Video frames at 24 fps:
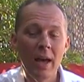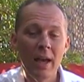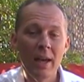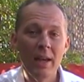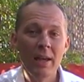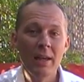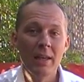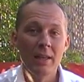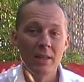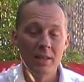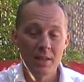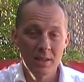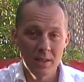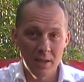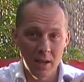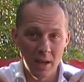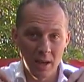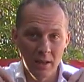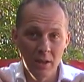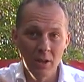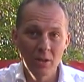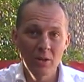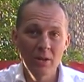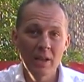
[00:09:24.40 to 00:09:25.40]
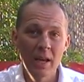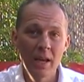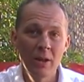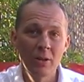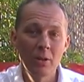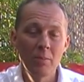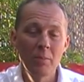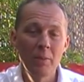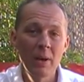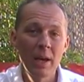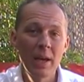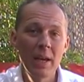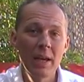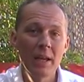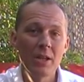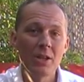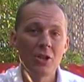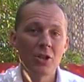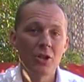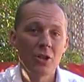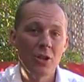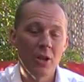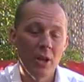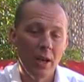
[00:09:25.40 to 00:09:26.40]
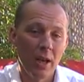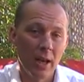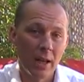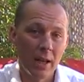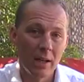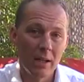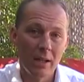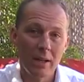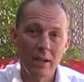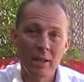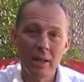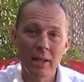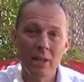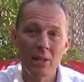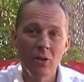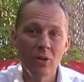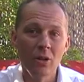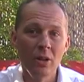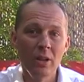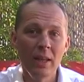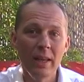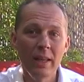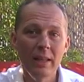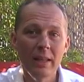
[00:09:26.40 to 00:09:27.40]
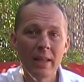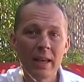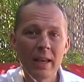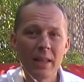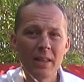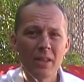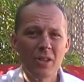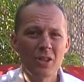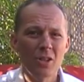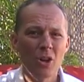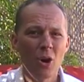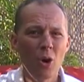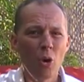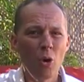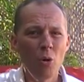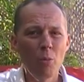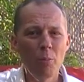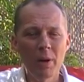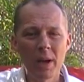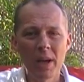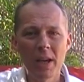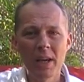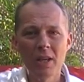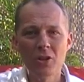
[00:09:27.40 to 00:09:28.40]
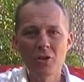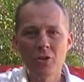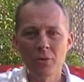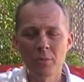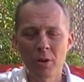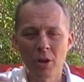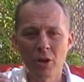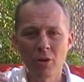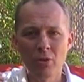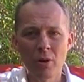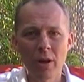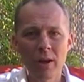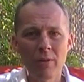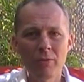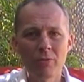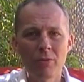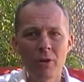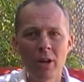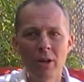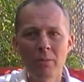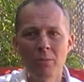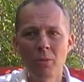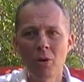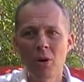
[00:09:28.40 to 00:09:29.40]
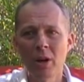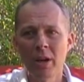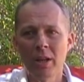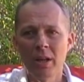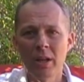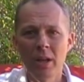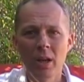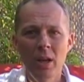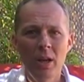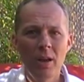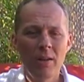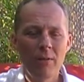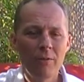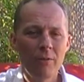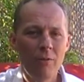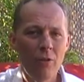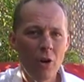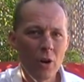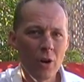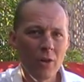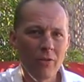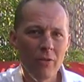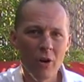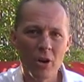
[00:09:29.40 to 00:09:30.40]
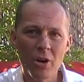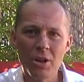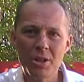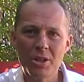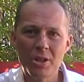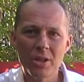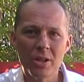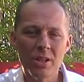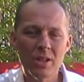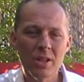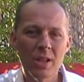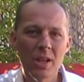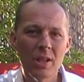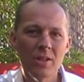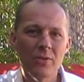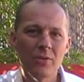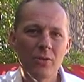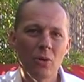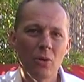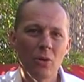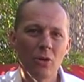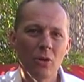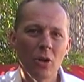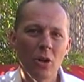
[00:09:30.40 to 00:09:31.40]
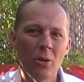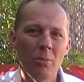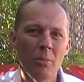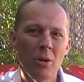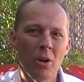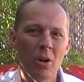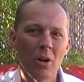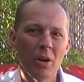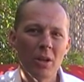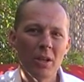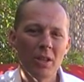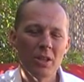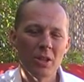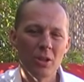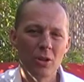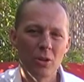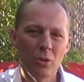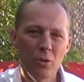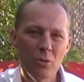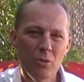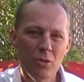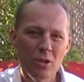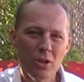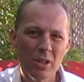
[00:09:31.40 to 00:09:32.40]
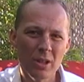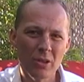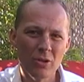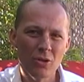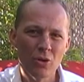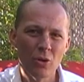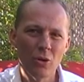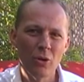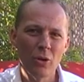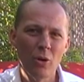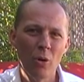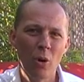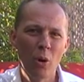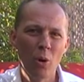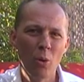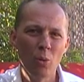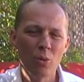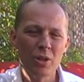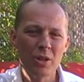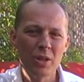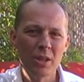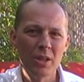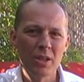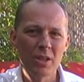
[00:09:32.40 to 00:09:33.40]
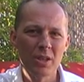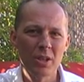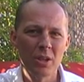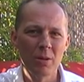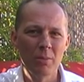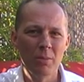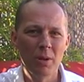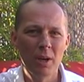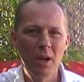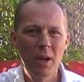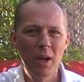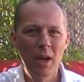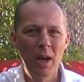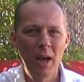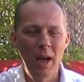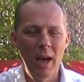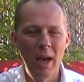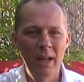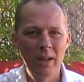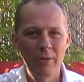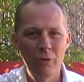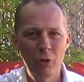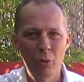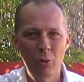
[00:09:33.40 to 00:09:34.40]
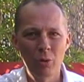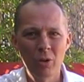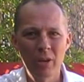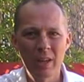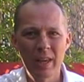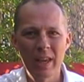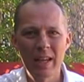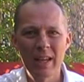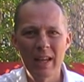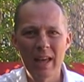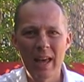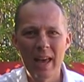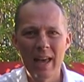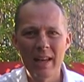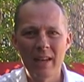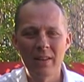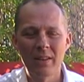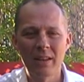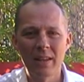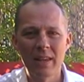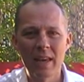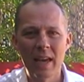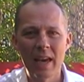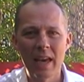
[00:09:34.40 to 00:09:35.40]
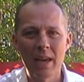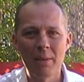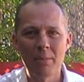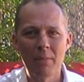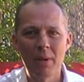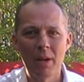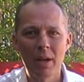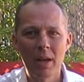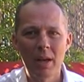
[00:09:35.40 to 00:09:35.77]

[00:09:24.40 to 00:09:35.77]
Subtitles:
is look down the page and click on the link there. There's a whole page from a great friend of mine, very successful online marketer, who'll show you a whole system. And if you want to get ahead of the game,